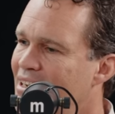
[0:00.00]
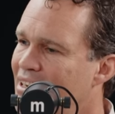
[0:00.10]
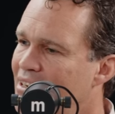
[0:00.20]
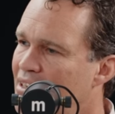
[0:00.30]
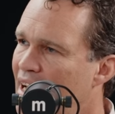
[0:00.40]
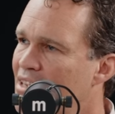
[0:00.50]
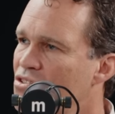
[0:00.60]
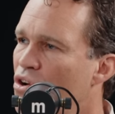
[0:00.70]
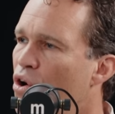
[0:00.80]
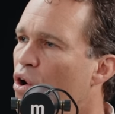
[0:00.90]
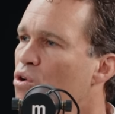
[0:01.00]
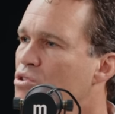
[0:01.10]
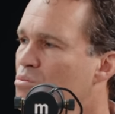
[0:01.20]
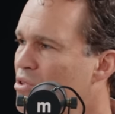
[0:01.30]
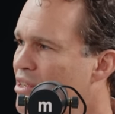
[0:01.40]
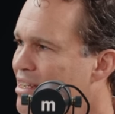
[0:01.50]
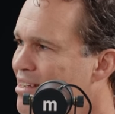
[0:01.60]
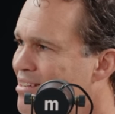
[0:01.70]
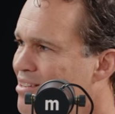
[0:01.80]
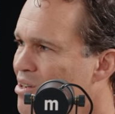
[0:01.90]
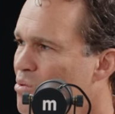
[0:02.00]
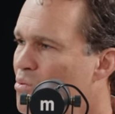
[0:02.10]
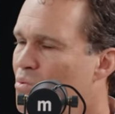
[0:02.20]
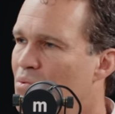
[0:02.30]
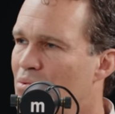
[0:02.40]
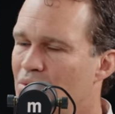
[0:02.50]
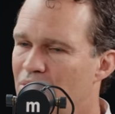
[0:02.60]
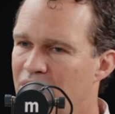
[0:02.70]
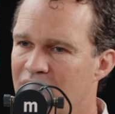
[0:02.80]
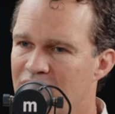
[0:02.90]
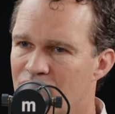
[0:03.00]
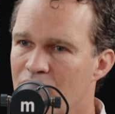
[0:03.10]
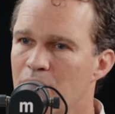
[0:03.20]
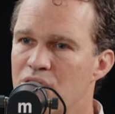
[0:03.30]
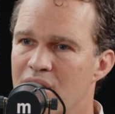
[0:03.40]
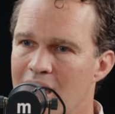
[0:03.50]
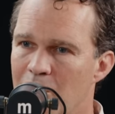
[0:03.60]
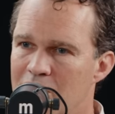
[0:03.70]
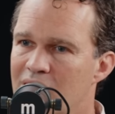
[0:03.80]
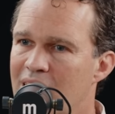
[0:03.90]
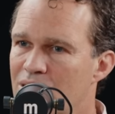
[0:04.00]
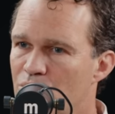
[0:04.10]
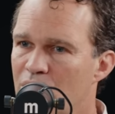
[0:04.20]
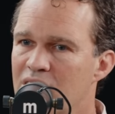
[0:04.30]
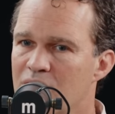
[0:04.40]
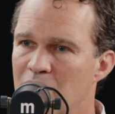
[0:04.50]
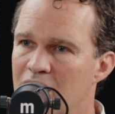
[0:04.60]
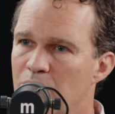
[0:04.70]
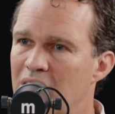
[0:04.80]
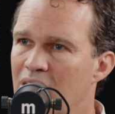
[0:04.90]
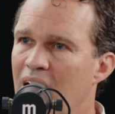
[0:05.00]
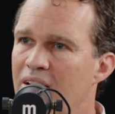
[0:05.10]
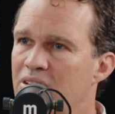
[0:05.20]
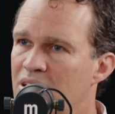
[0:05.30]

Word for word: And that's ultimately the description that I would say is, what does it mean to be alive?